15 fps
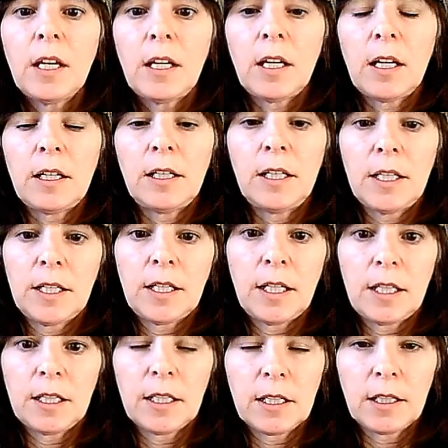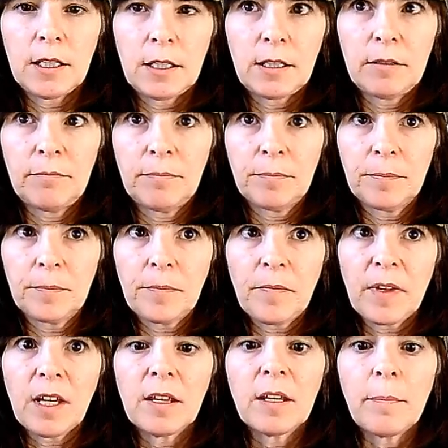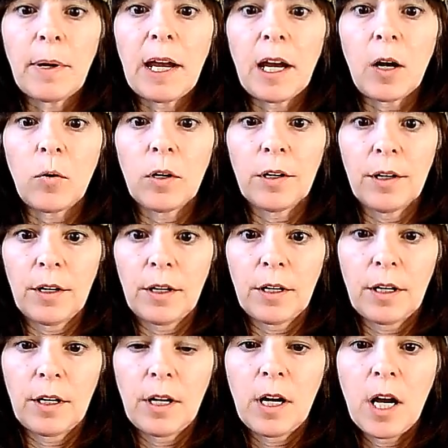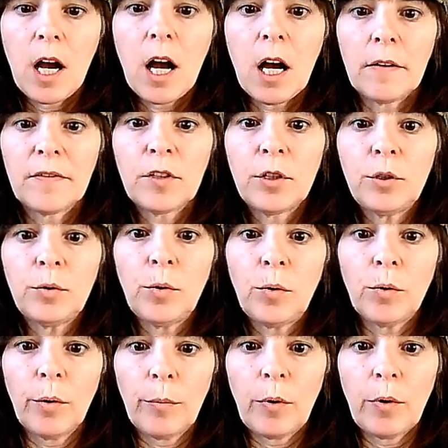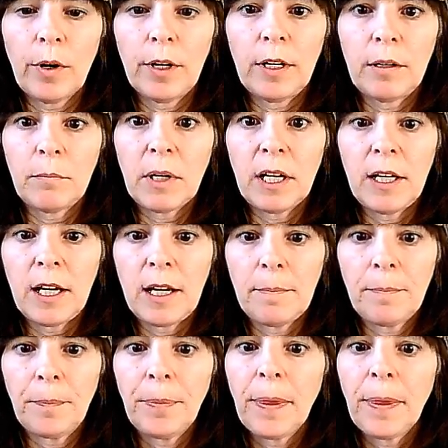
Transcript: And he said, the power of two or more in my name.